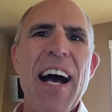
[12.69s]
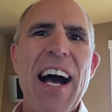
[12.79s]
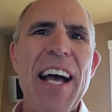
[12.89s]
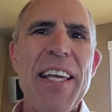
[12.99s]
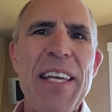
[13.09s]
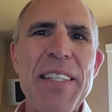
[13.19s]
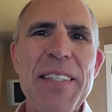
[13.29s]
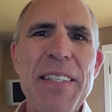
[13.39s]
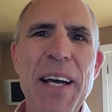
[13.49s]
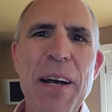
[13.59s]
Uh,
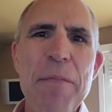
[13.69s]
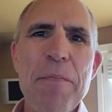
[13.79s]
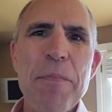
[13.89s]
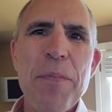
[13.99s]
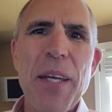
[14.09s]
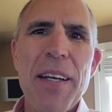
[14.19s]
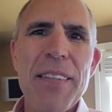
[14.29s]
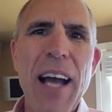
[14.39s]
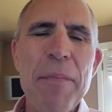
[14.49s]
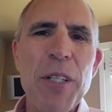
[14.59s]
it's um,
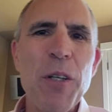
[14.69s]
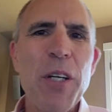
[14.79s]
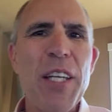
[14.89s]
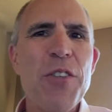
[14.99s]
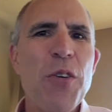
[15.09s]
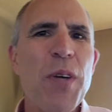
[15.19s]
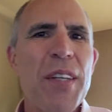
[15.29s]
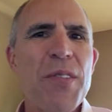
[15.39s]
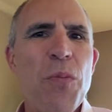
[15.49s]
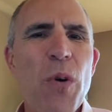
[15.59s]
time to look into
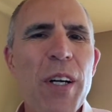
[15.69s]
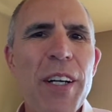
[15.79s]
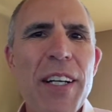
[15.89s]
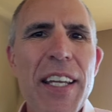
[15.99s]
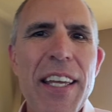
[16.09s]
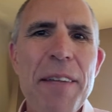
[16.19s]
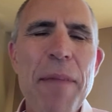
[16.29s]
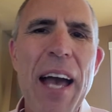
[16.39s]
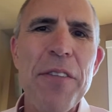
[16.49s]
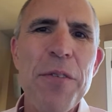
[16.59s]
His Word in
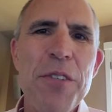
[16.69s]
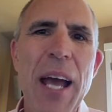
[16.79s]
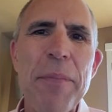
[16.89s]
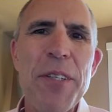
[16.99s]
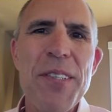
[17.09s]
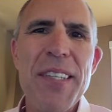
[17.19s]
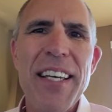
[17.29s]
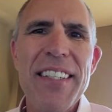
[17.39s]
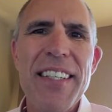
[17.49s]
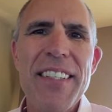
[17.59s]
Matthew chapter
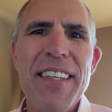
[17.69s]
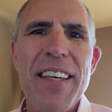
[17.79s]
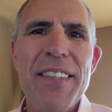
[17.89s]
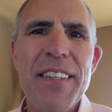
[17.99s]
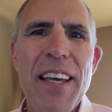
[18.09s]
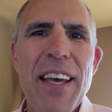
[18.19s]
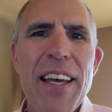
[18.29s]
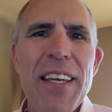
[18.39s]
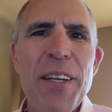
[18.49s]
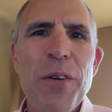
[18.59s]
6. He says,
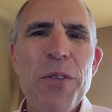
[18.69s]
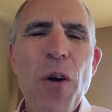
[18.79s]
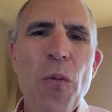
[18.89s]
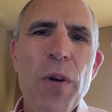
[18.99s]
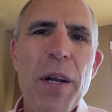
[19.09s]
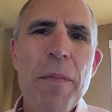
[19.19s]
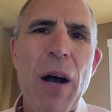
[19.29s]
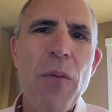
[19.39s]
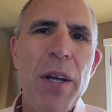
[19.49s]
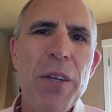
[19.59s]
You know, don't worry
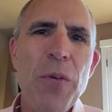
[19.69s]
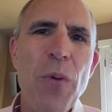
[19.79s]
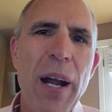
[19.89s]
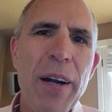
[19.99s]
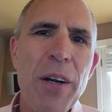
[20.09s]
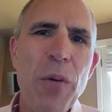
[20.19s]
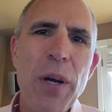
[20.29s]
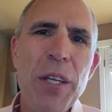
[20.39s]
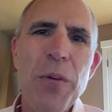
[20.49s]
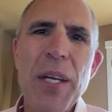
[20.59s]
about what you wear or
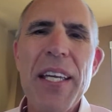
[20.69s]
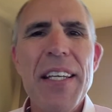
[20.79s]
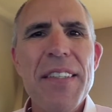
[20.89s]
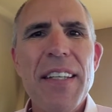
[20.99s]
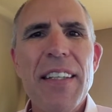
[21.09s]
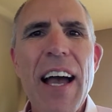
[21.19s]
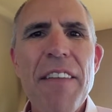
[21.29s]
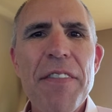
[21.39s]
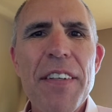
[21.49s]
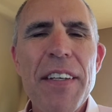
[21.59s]
what you eat. Isn't
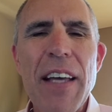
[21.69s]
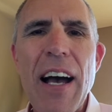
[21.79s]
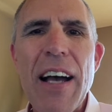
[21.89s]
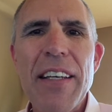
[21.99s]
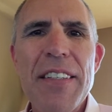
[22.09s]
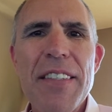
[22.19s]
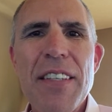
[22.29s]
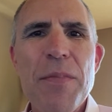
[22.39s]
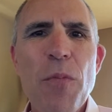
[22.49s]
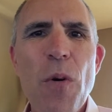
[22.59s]
life uh,
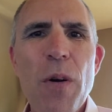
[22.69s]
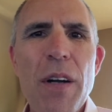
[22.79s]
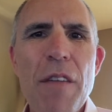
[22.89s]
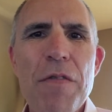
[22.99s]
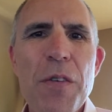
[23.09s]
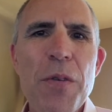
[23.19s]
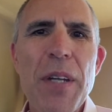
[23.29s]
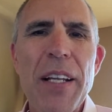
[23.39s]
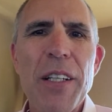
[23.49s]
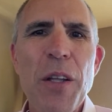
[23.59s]
consists more of food
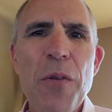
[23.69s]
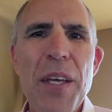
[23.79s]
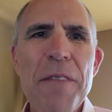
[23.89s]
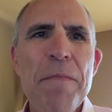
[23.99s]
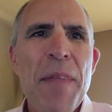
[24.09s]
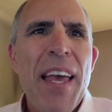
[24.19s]
and clothing?